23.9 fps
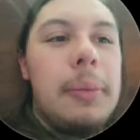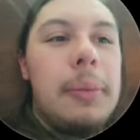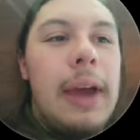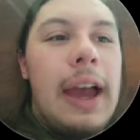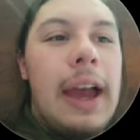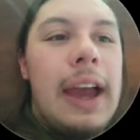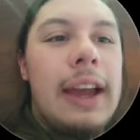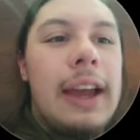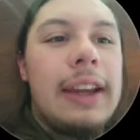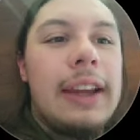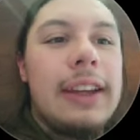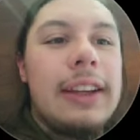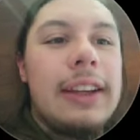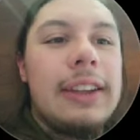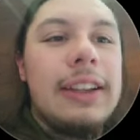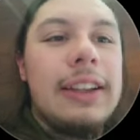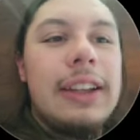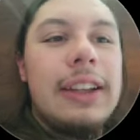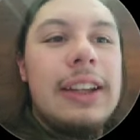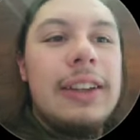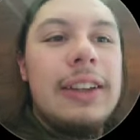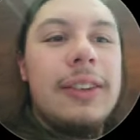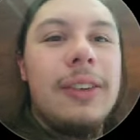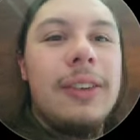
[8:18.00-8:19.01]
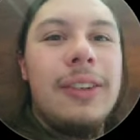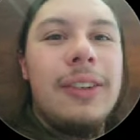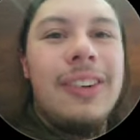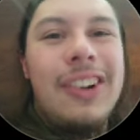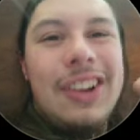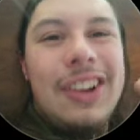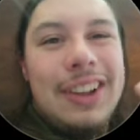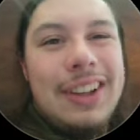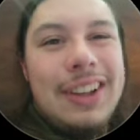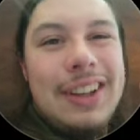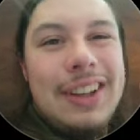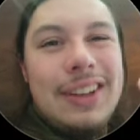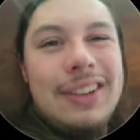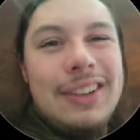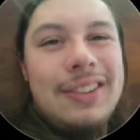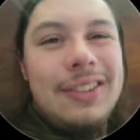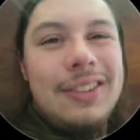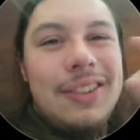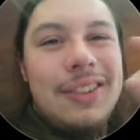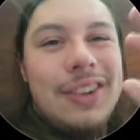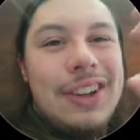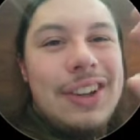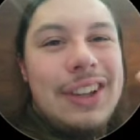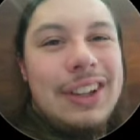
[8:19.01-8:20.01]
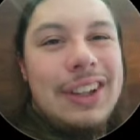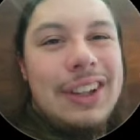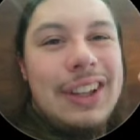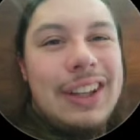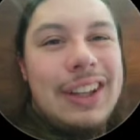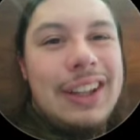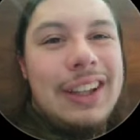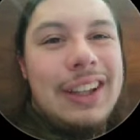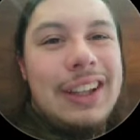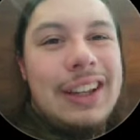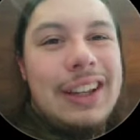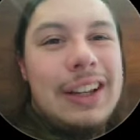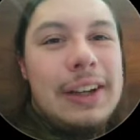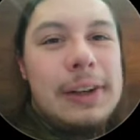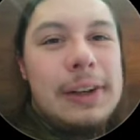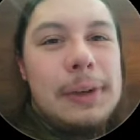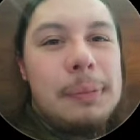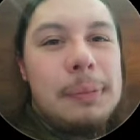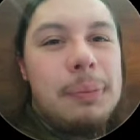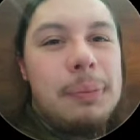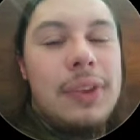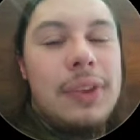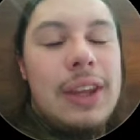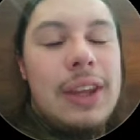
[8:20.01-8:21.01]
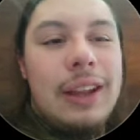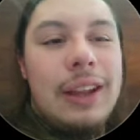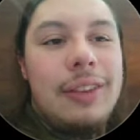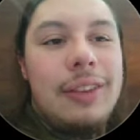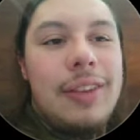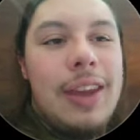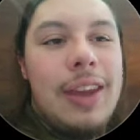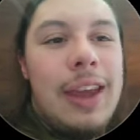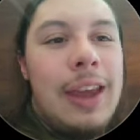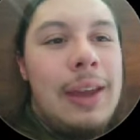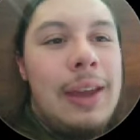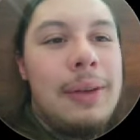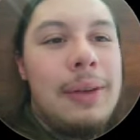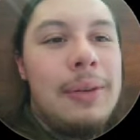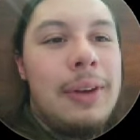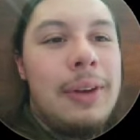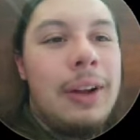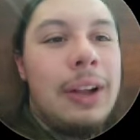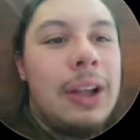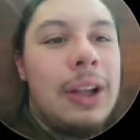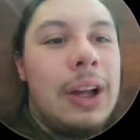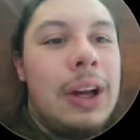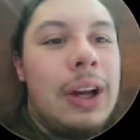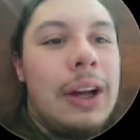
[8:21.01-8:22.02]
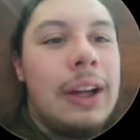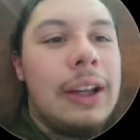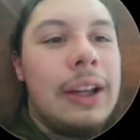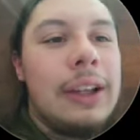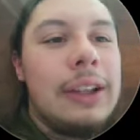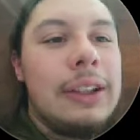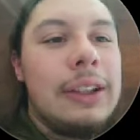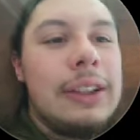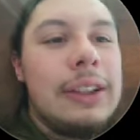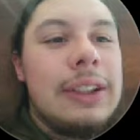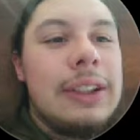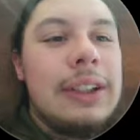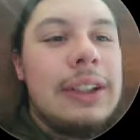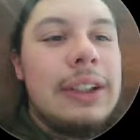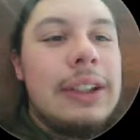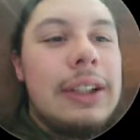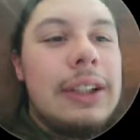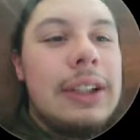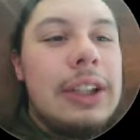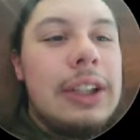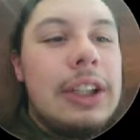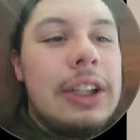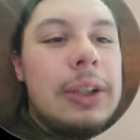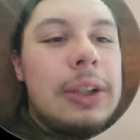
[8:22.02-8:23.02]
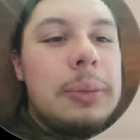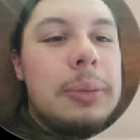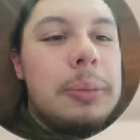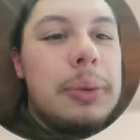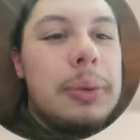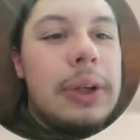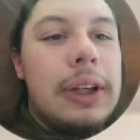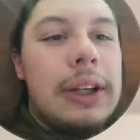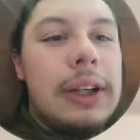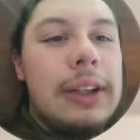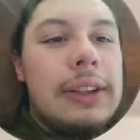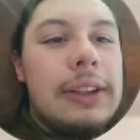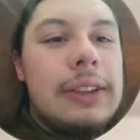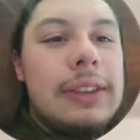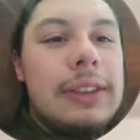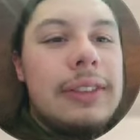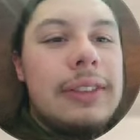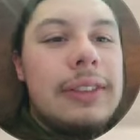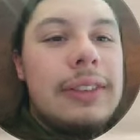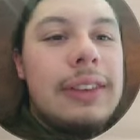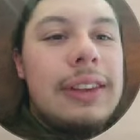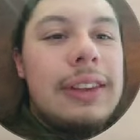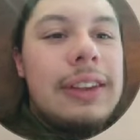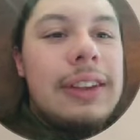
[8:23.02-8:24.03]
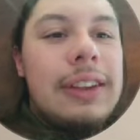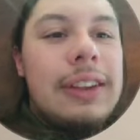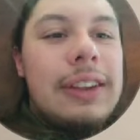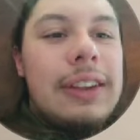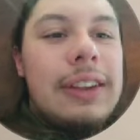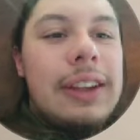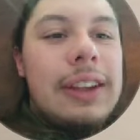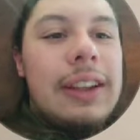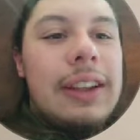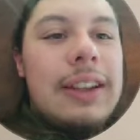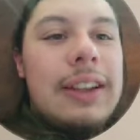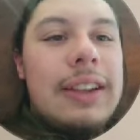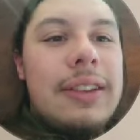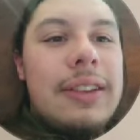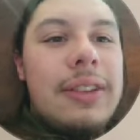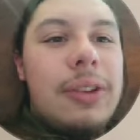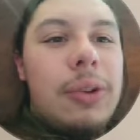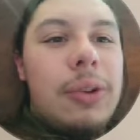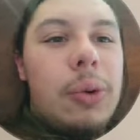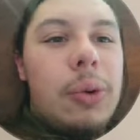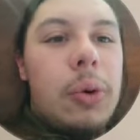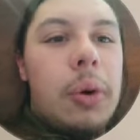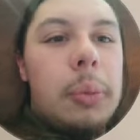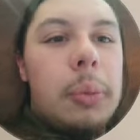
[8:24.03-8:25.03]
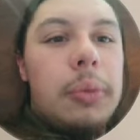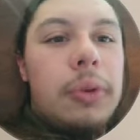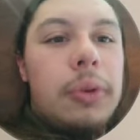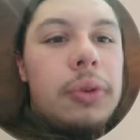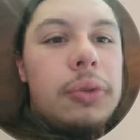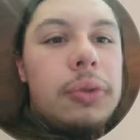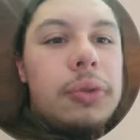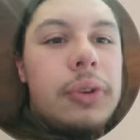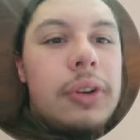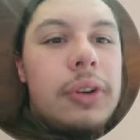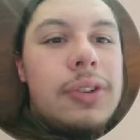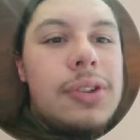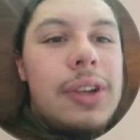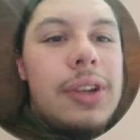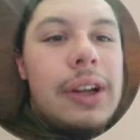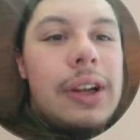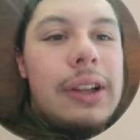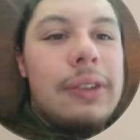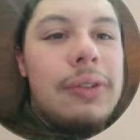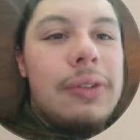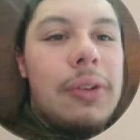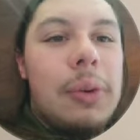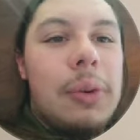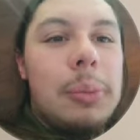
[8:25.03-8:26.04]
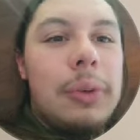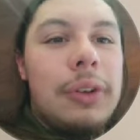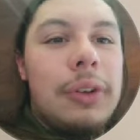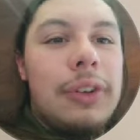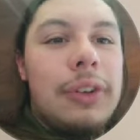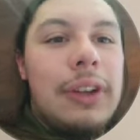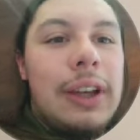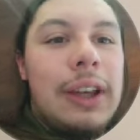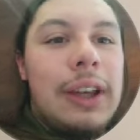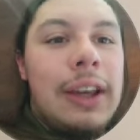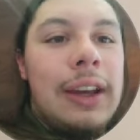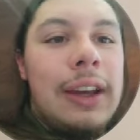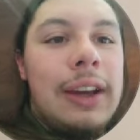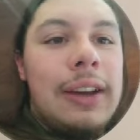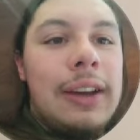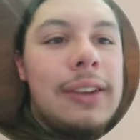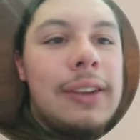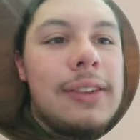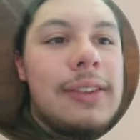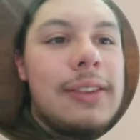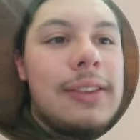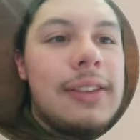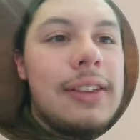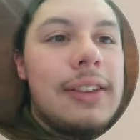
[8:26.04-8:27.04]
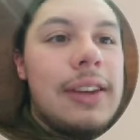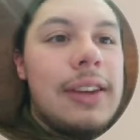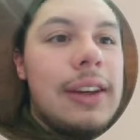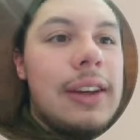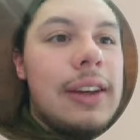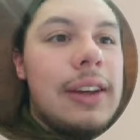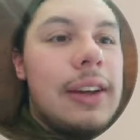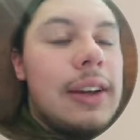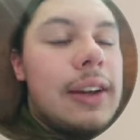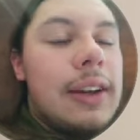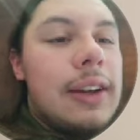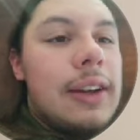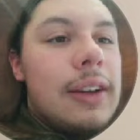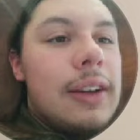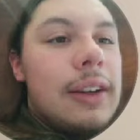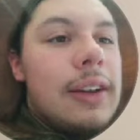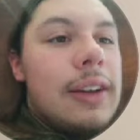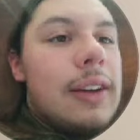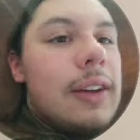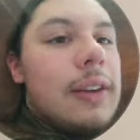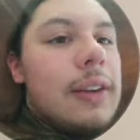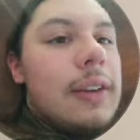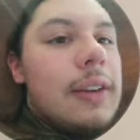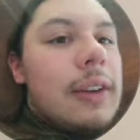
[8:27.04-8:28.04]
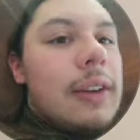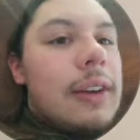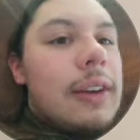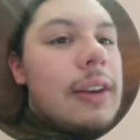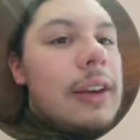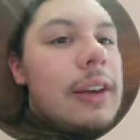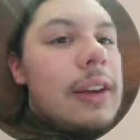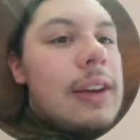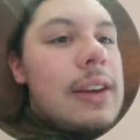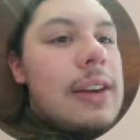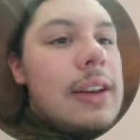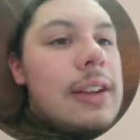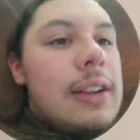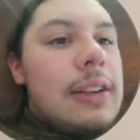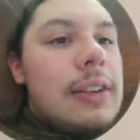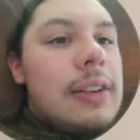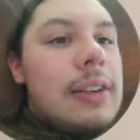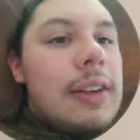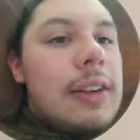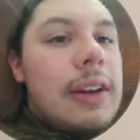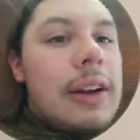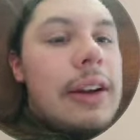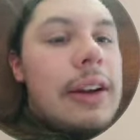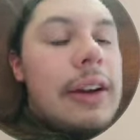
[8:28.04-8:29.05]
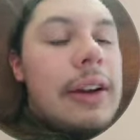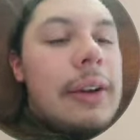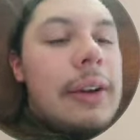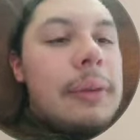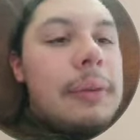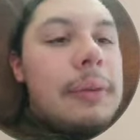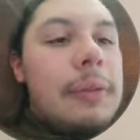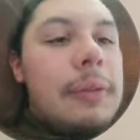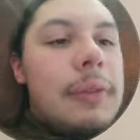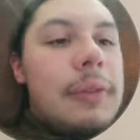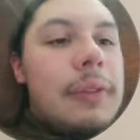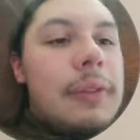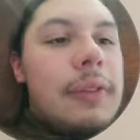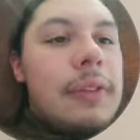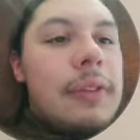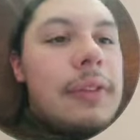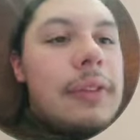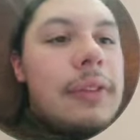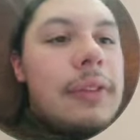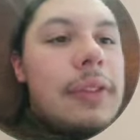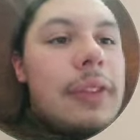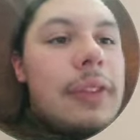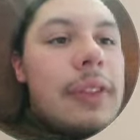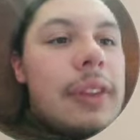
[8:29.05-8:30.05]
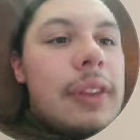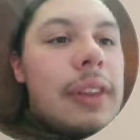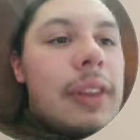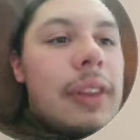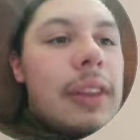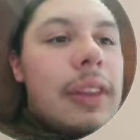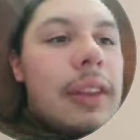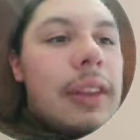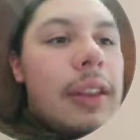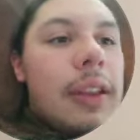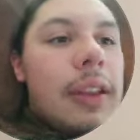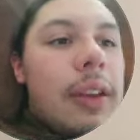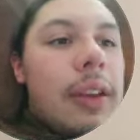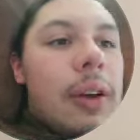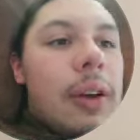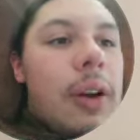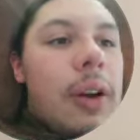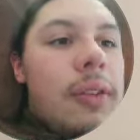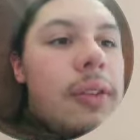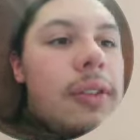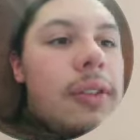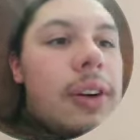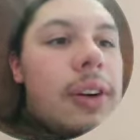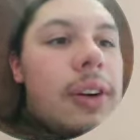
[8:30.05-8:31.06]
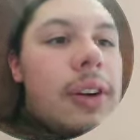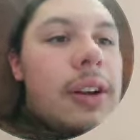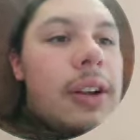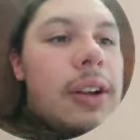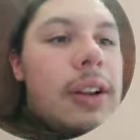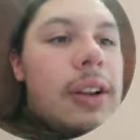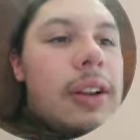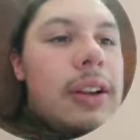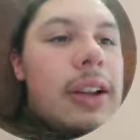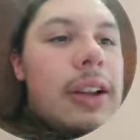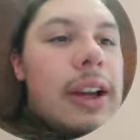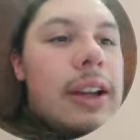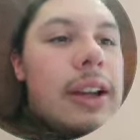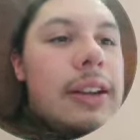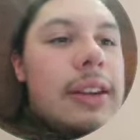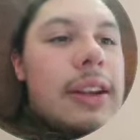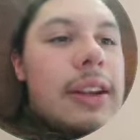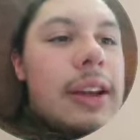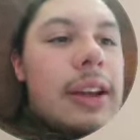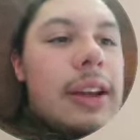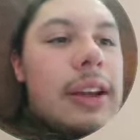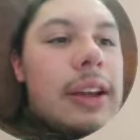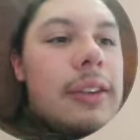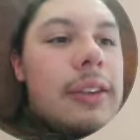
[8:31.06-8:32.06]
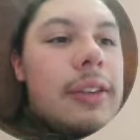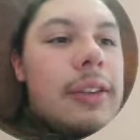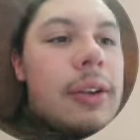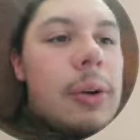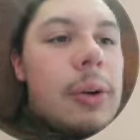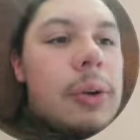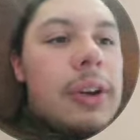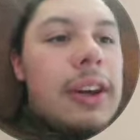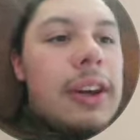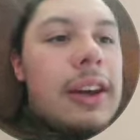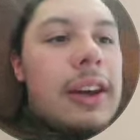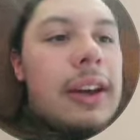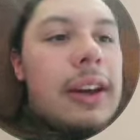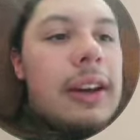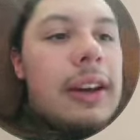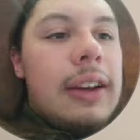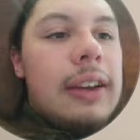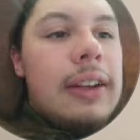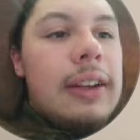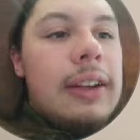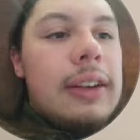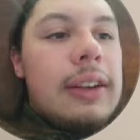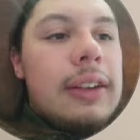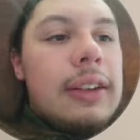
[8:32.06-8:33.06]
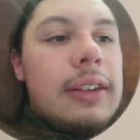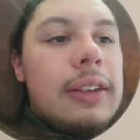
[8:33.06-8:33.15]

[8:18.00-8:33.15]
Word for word: back really, really uh, gets hit a lot. But it's normal for Transformers, I guess. And um, overall, I think it's okay.